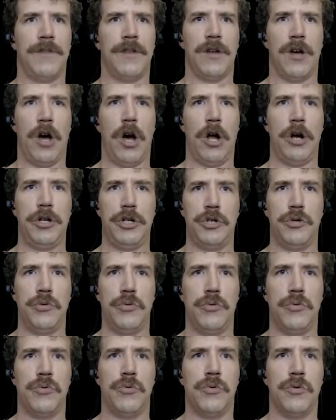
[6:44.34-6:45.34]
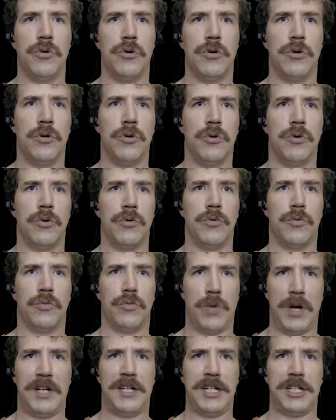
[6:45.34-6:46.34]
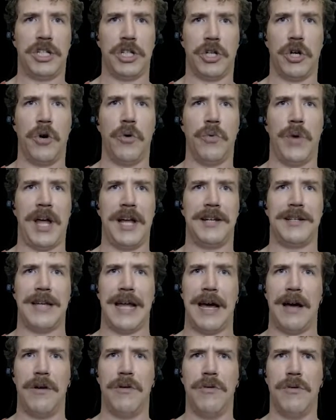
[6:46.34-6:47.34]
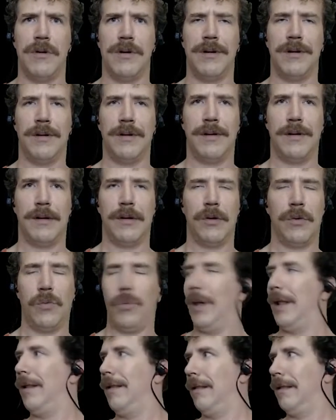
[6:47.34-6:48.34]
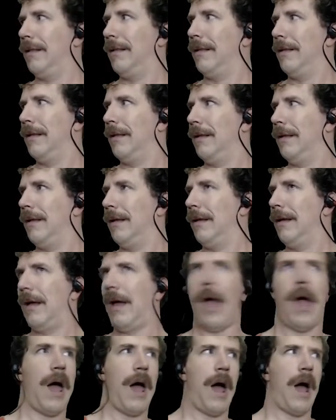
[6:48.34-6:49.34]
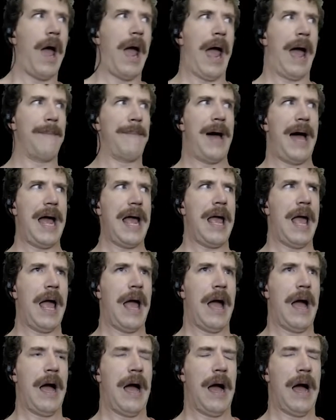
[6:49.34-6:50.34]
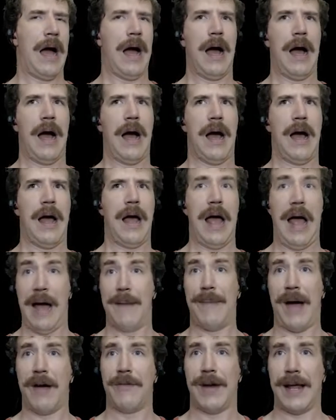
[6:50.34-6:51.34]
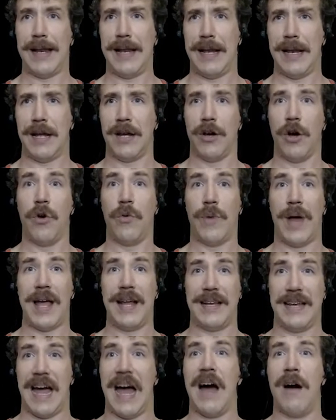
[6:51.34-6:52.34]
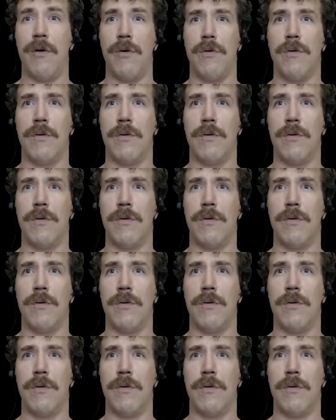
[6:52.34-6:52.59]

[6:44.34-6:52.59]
Are you ready to go right now? Well, am I? Am I ready to go right now?